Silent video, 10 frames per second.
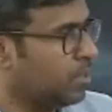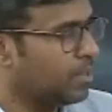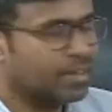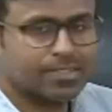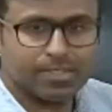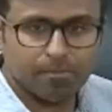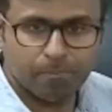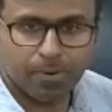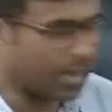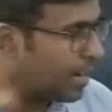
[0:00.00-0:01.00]
it's a
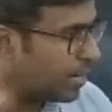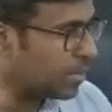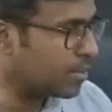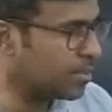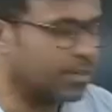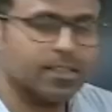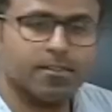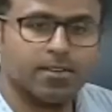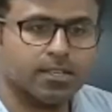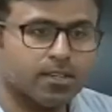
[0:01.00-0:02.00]
place. And either one day